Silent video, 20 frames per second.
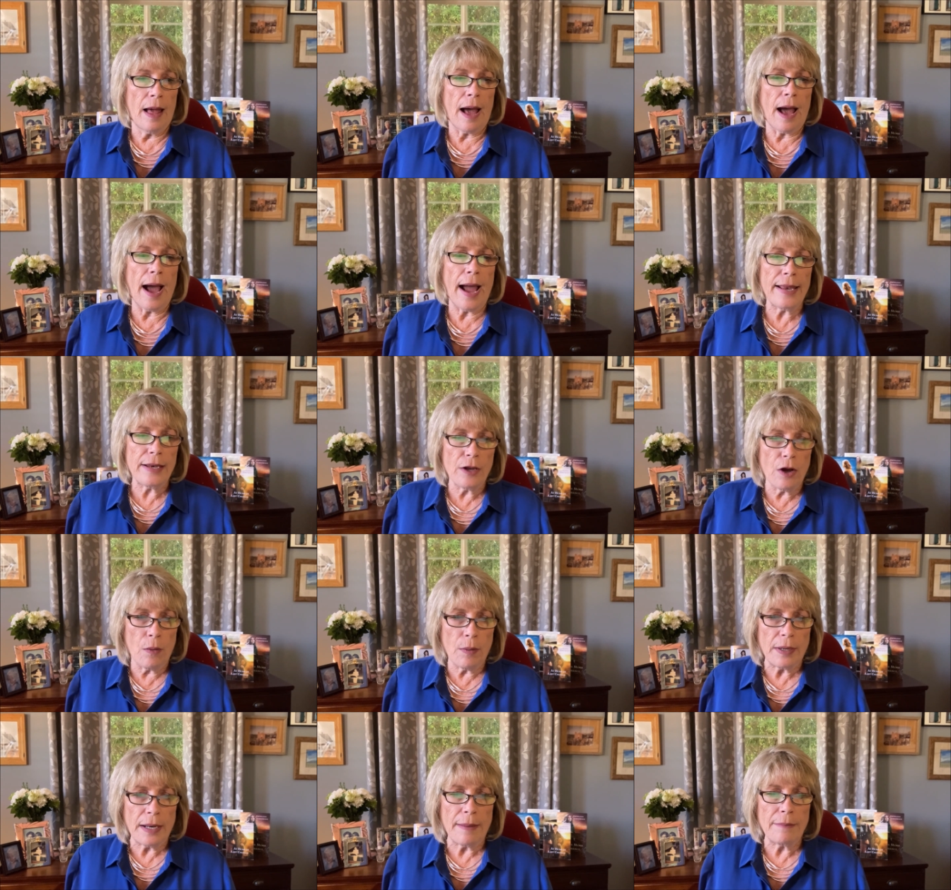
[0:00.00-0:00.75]
I
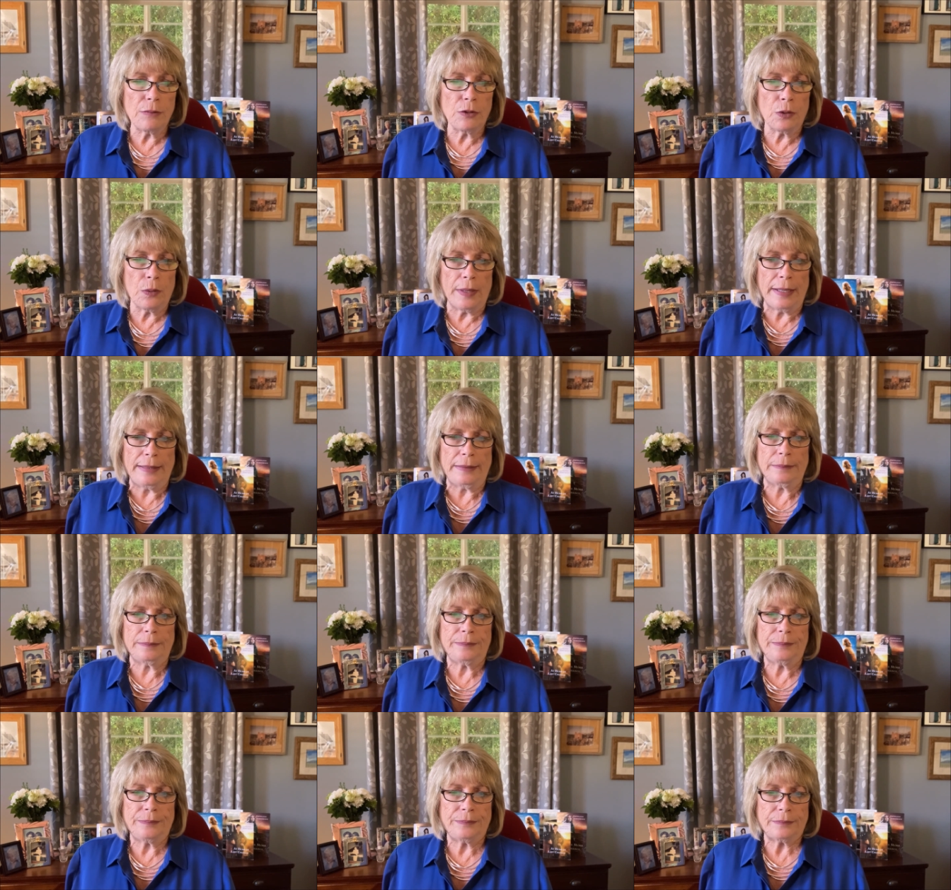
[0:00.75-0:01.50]
know what I'm doing.
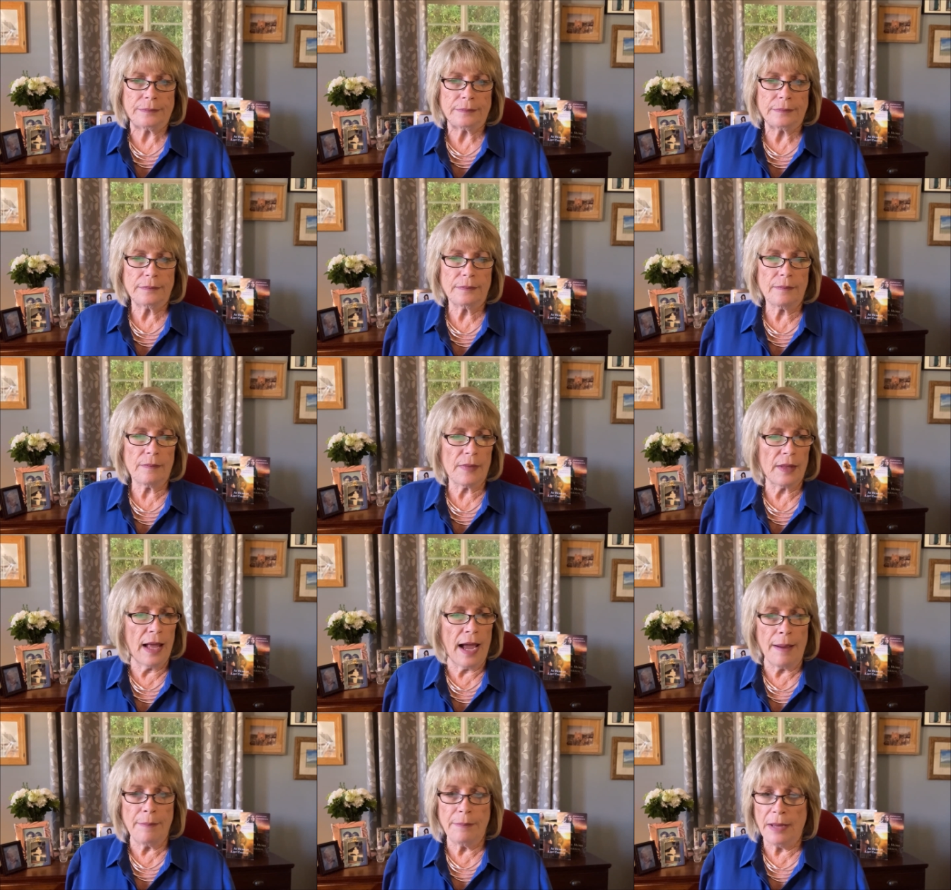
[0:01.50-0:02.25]

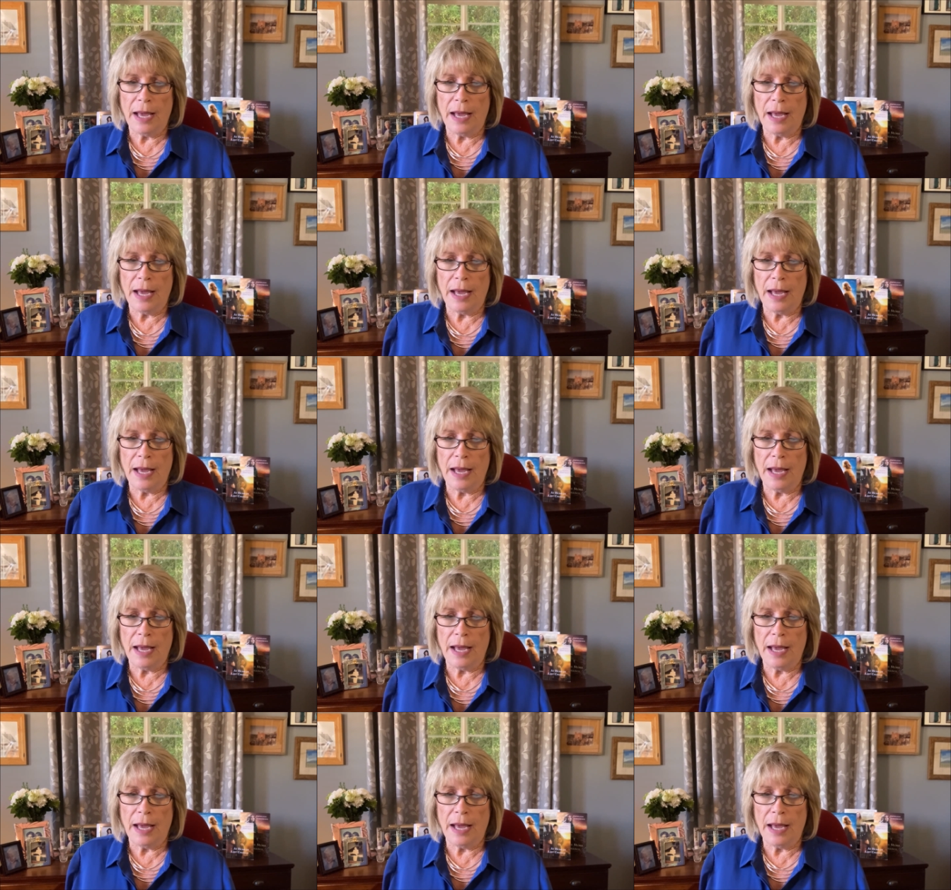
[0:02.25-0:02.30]
I'm